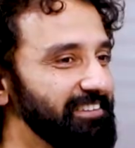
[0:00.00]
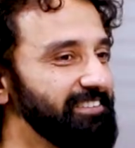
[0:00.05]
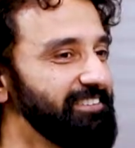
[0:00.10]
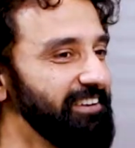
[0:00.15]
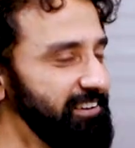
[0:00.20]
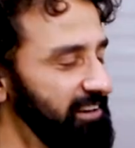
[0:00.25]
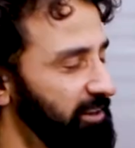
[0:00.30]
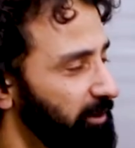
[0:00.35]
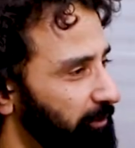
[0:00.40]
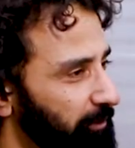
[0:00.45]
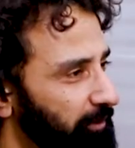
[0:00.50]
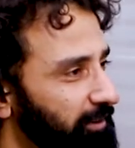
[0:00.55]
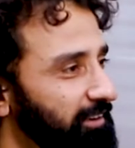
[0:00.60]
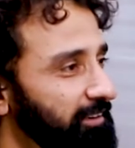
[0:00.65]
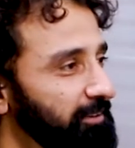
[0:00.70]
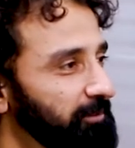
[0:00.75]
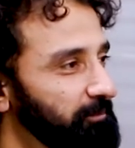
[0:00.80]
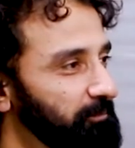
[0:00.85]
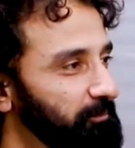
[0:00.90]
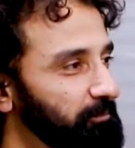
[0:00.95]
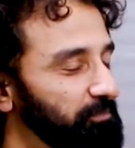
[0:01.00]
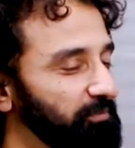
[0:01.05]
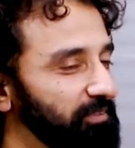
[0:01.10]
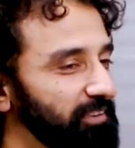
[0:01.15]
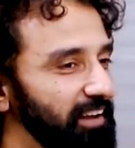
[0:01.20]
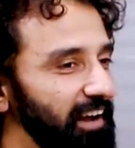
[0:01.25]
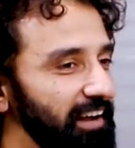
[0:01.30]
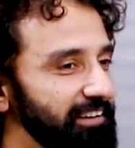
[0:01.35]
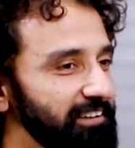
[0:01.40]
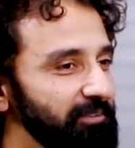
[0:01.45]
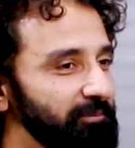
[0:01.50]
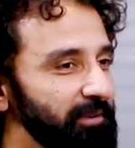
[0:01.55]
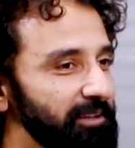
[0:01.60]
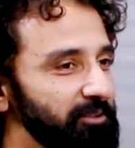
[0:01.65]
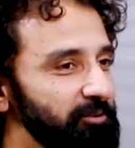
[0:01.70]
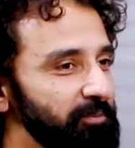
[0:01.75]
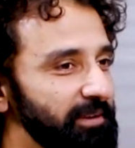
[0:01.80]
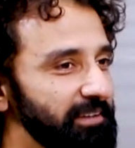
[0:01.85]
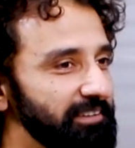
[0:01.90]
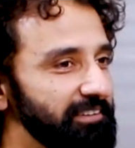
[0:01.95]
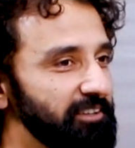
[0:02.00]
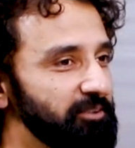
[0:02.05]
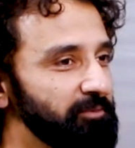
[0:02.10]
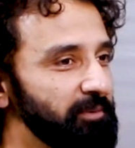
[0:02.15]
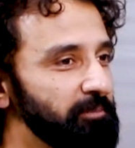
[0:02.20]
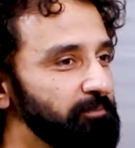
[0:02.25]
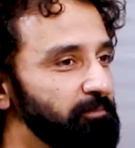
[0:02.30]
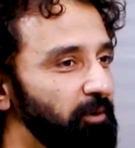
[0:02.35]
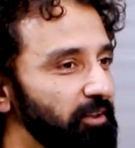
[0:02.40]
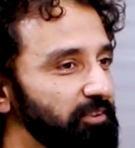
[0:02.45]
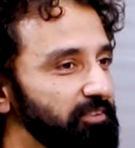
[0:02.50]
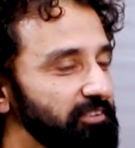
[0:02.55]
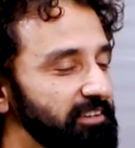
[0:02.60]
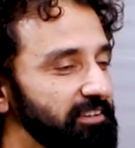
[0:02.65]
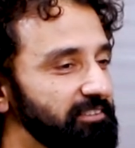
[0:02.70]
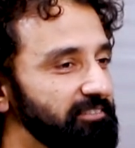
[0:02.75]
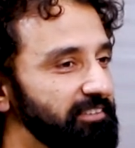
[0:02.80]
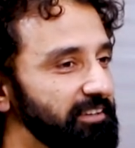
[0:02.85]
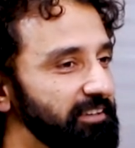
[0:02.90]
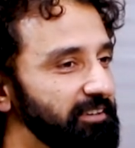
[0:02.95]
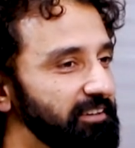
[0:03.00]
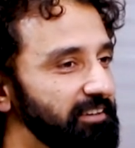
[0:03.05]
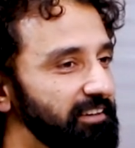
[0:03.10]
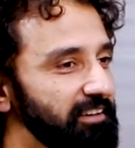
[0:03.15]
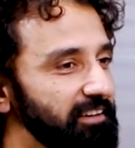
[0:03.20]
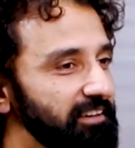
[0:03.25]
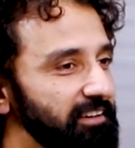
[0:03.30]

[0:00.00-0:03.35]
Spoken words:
Generally good. I think my experience has been positive in